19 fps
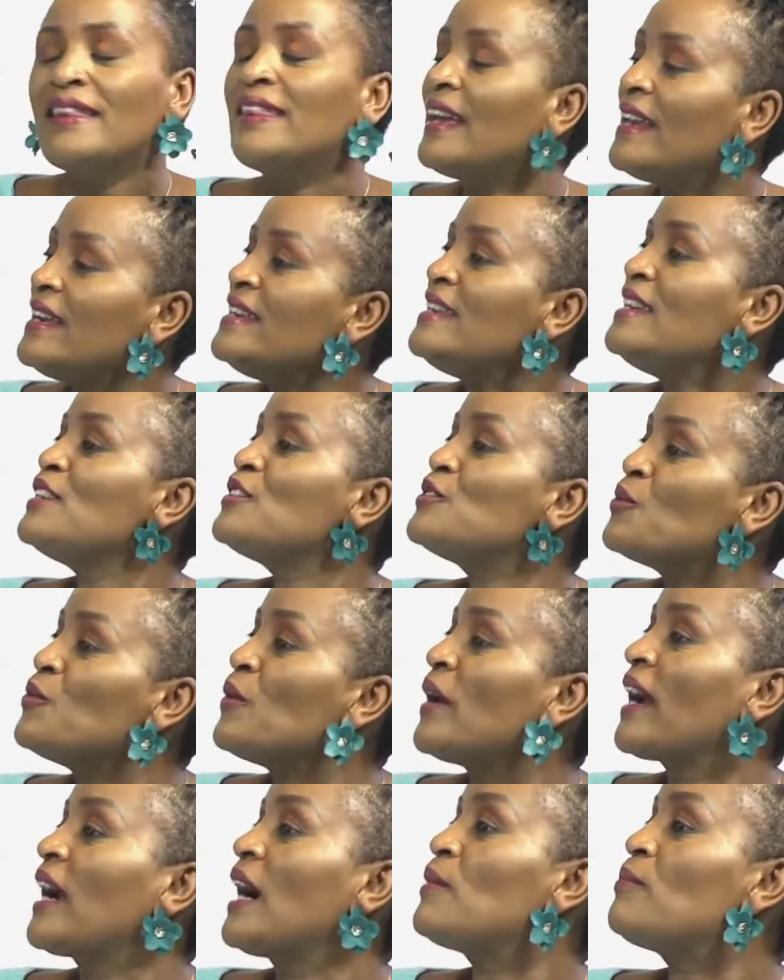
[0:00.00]
They need to
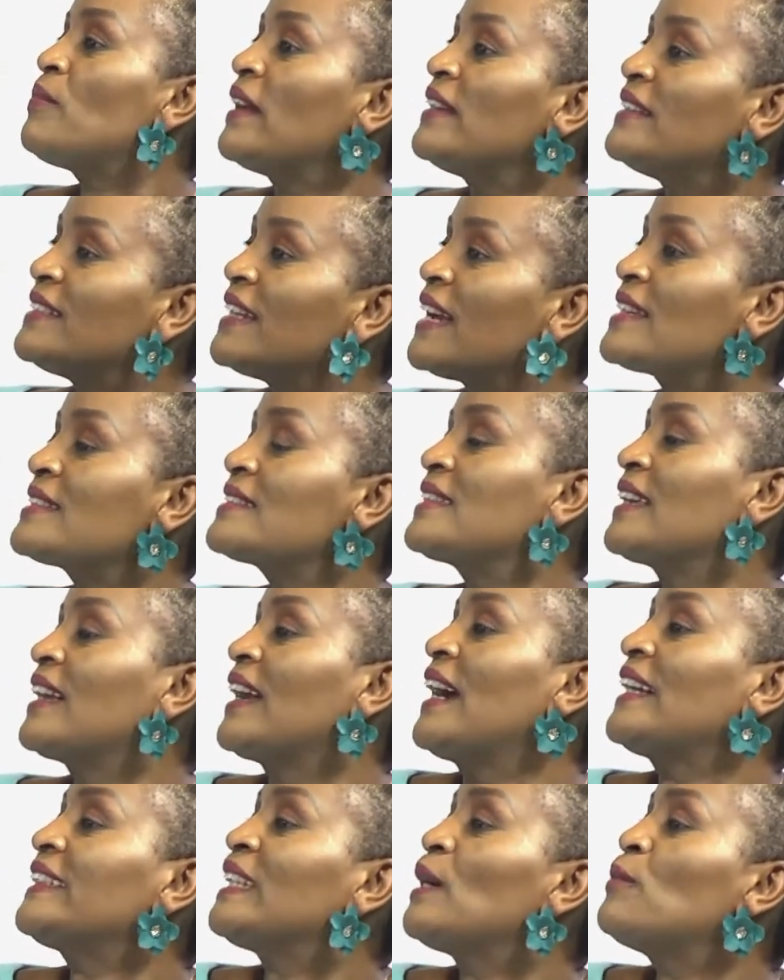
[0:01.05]
wake up and just
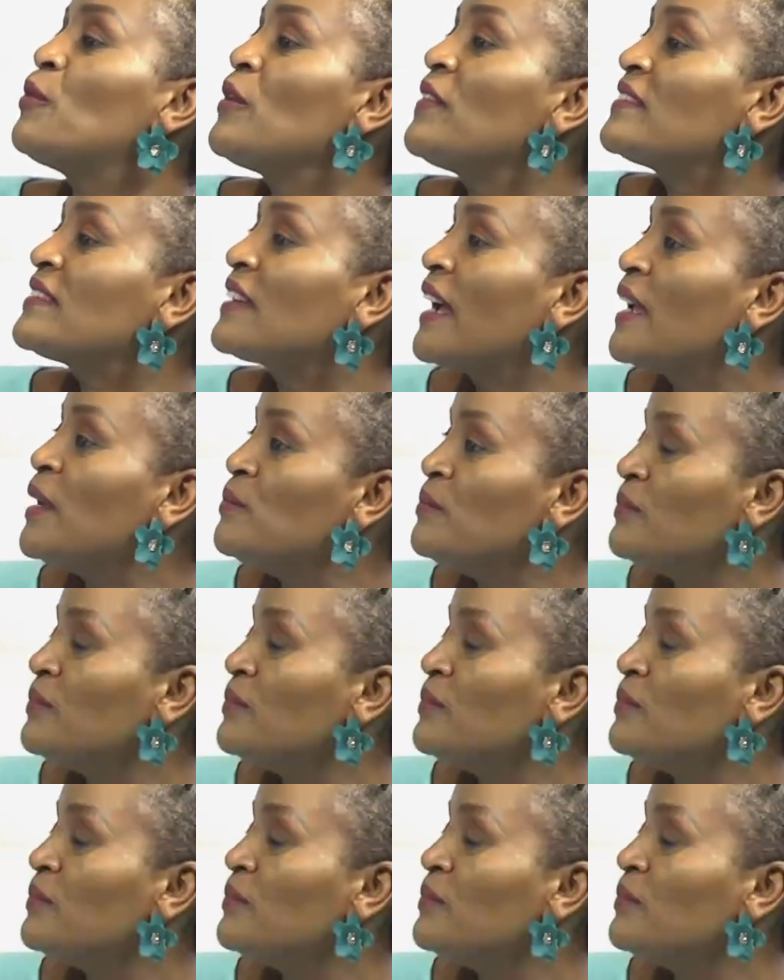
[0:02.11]
catch up with time.